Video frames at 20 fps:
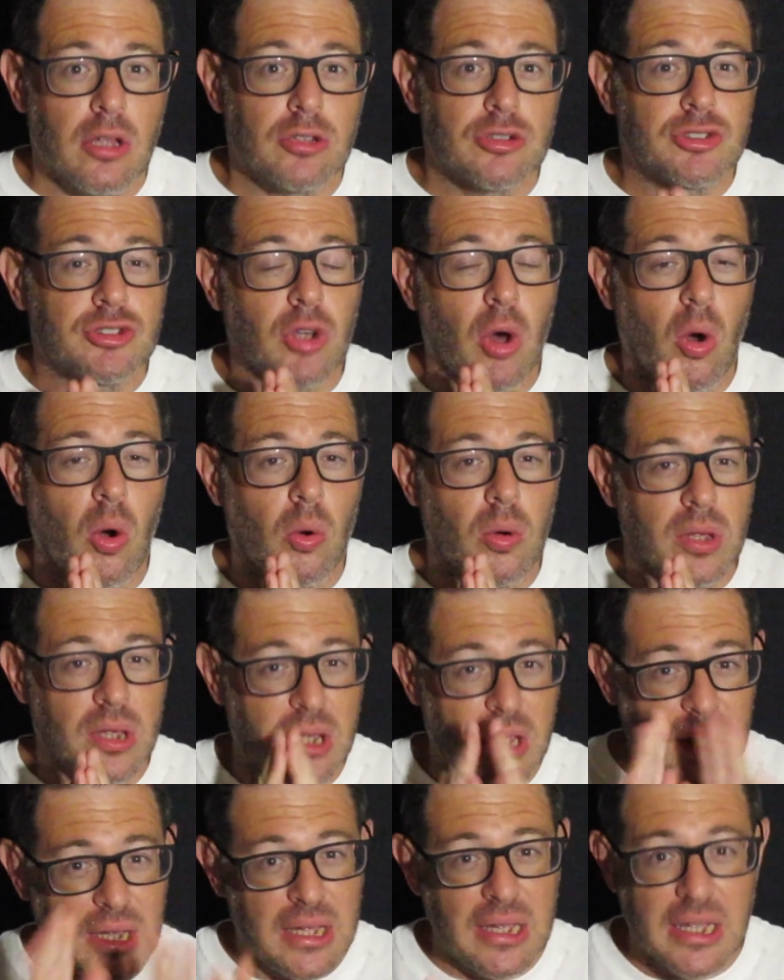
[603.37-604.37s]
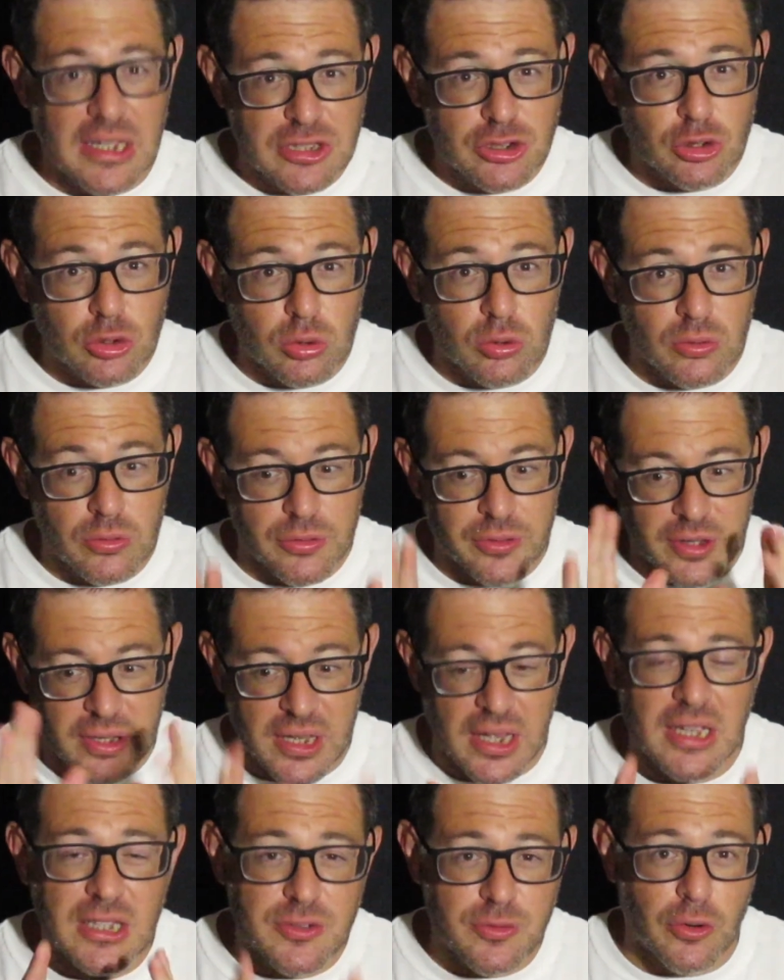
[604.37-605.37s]
So the
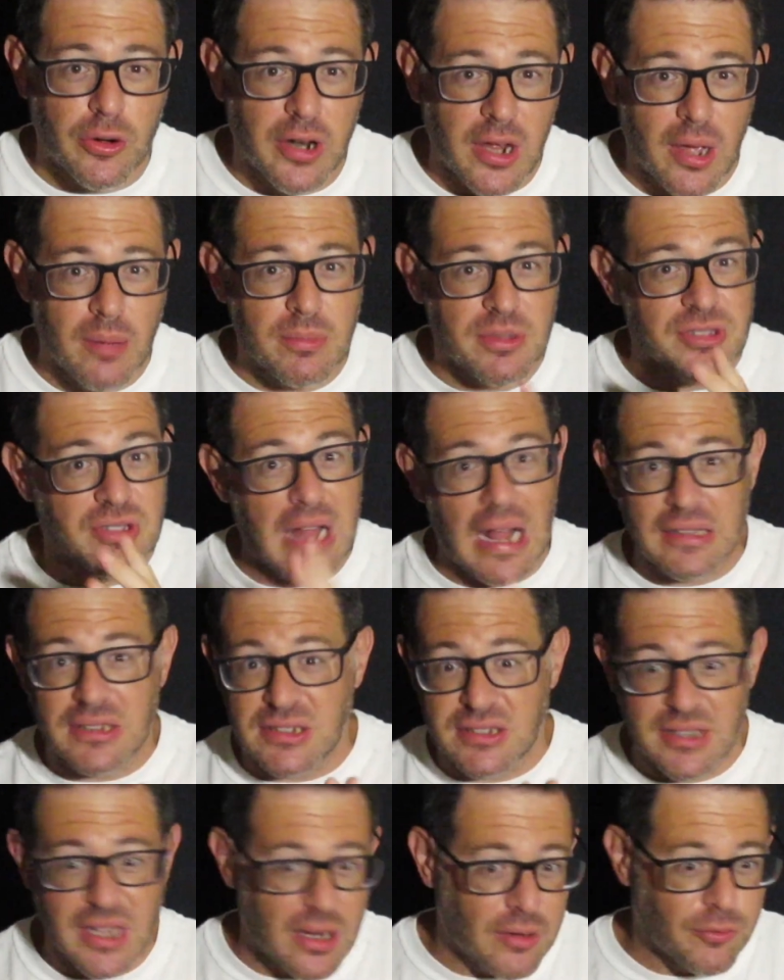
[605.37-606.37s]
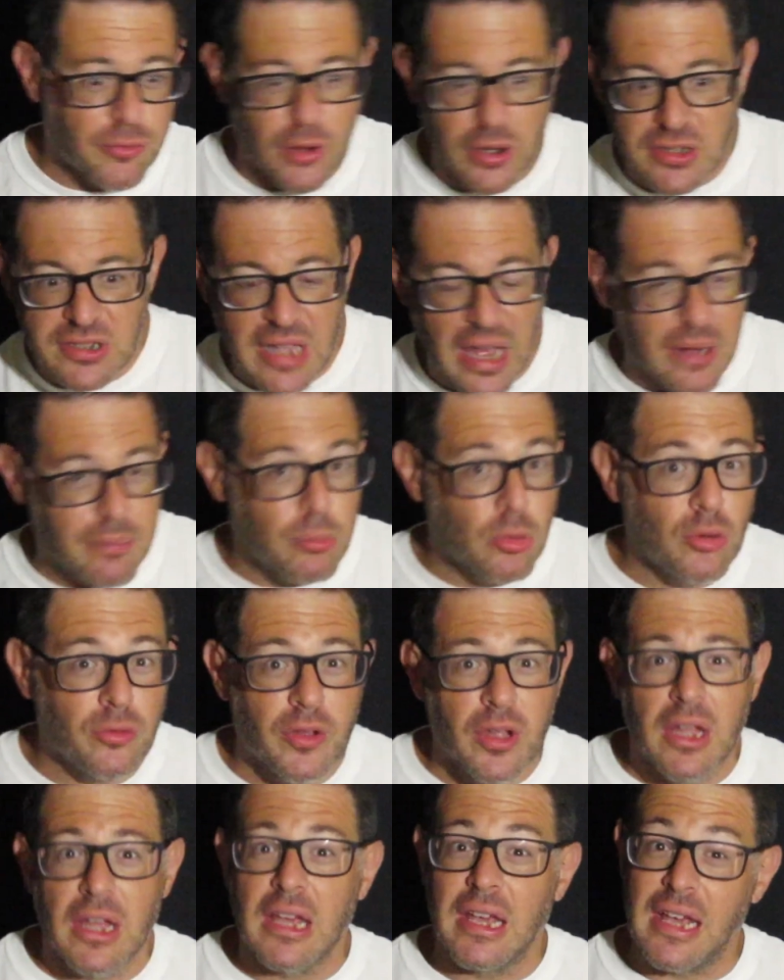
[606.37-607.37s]
keys for him is not to stand in front. He's got to move.
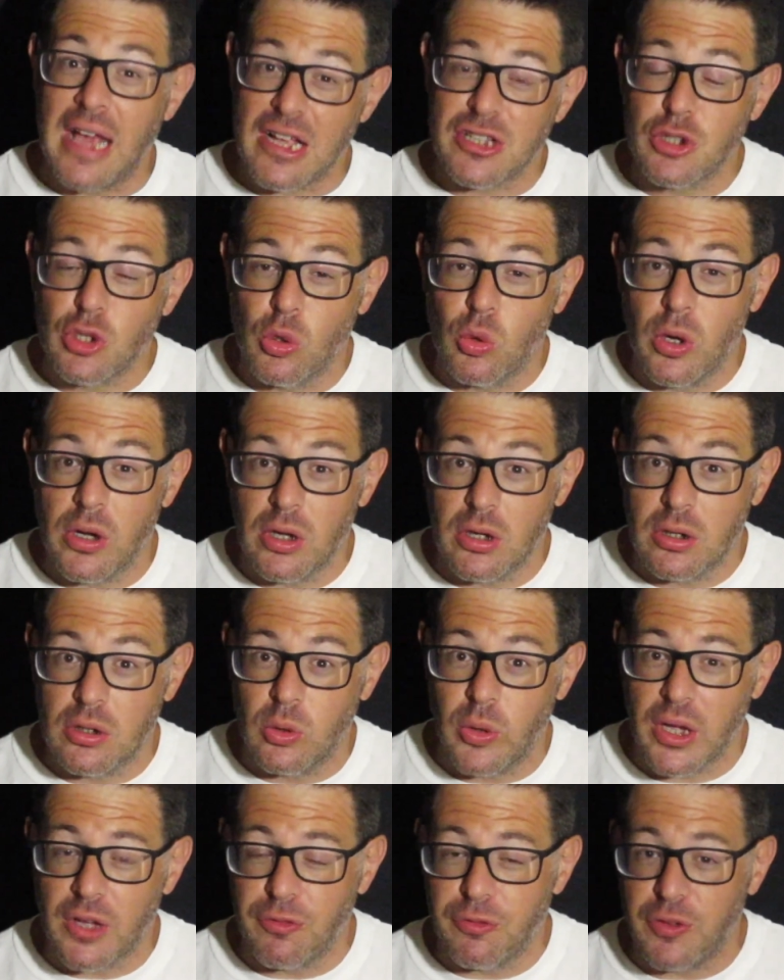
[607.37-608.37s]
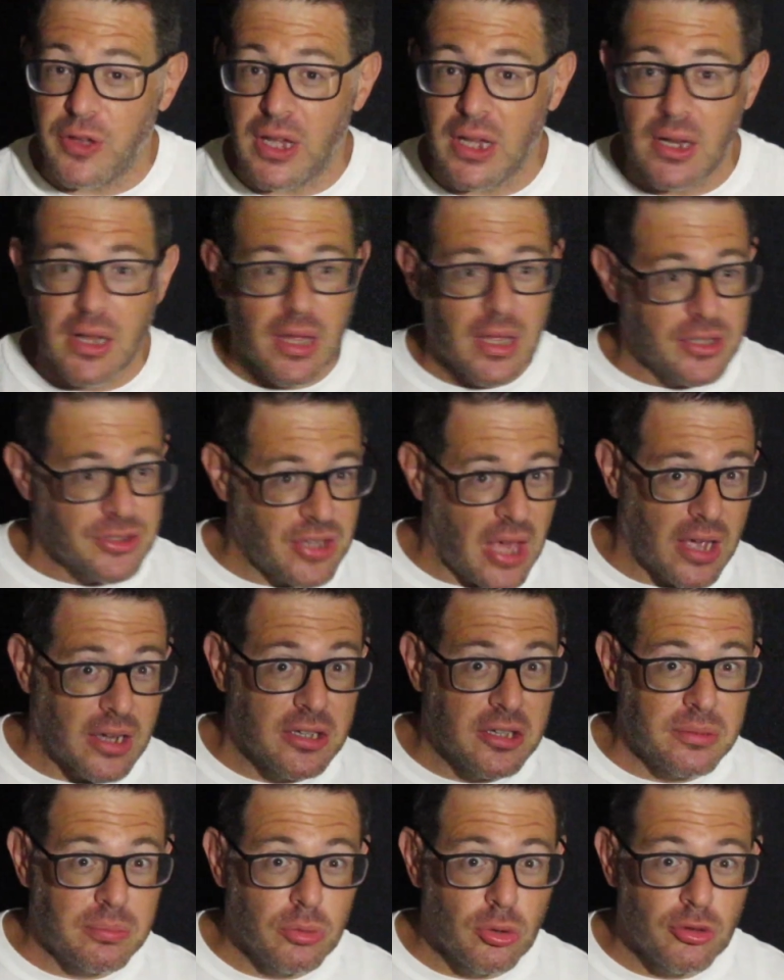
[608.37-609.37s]
He has quick feet. He's got
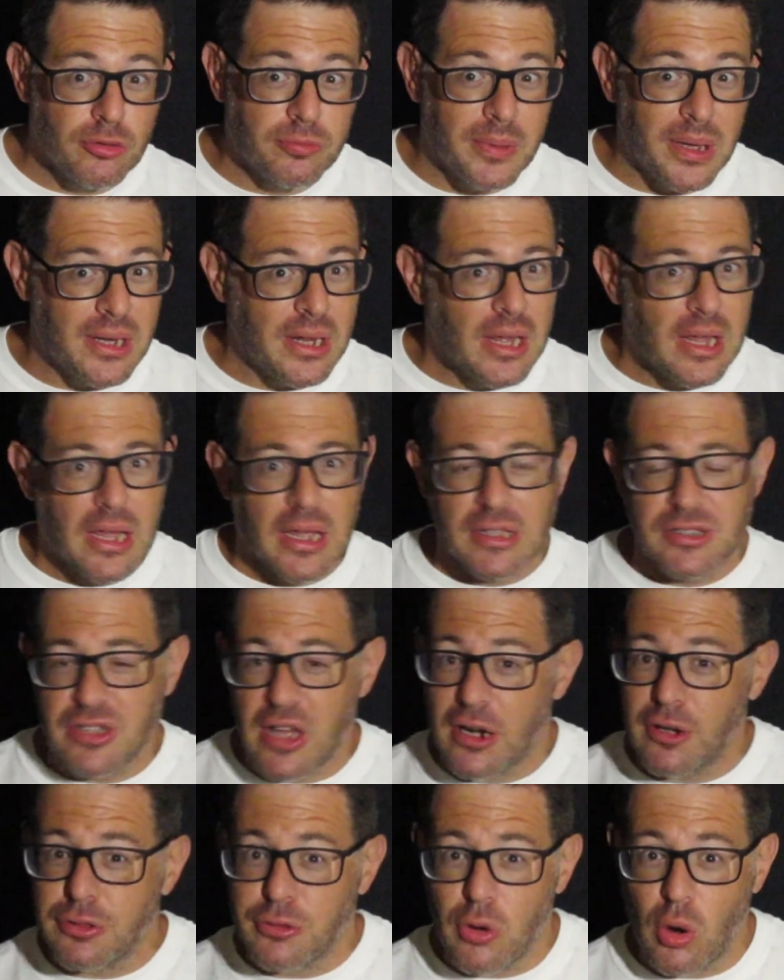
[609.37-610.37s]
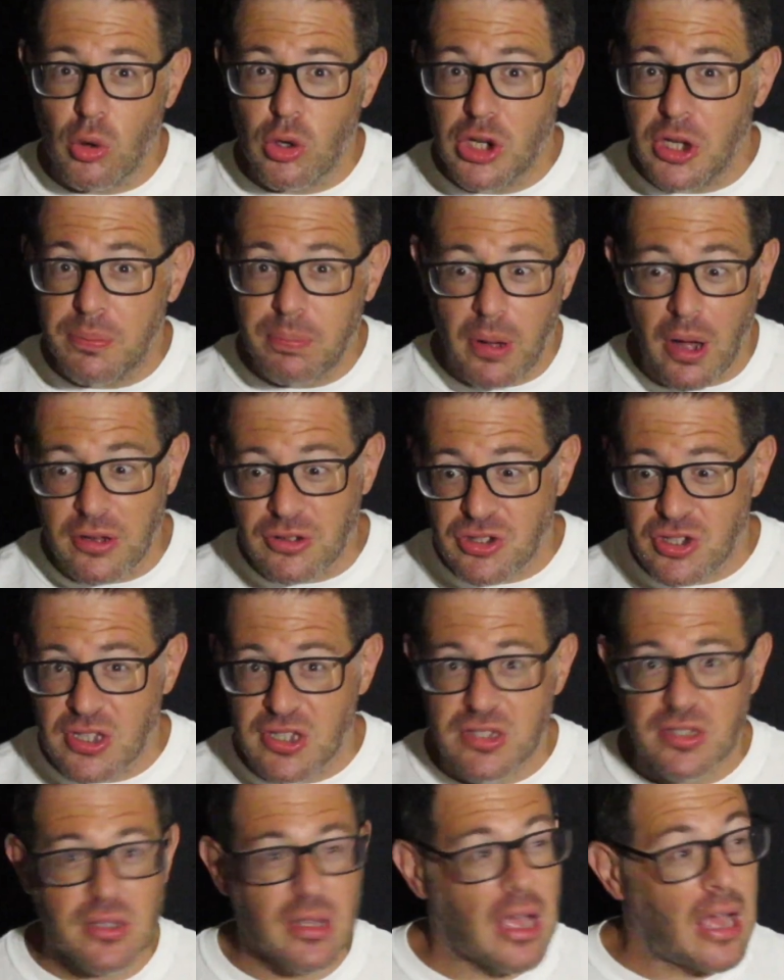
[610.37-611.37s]
good movement. He's got to throw good
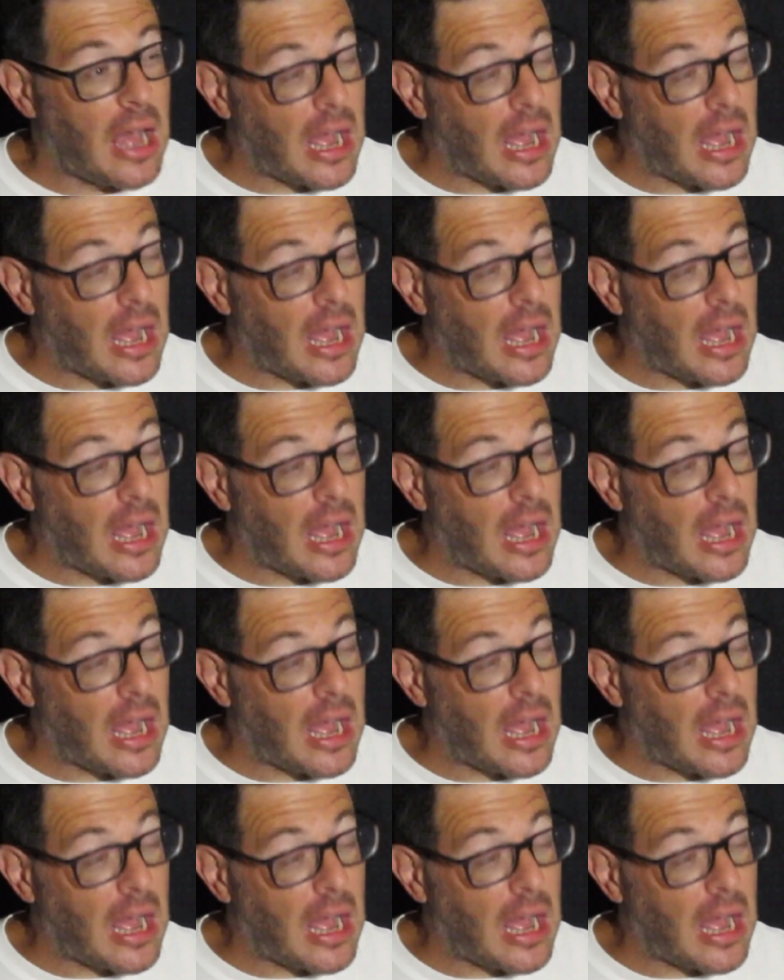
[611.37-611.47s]
punches.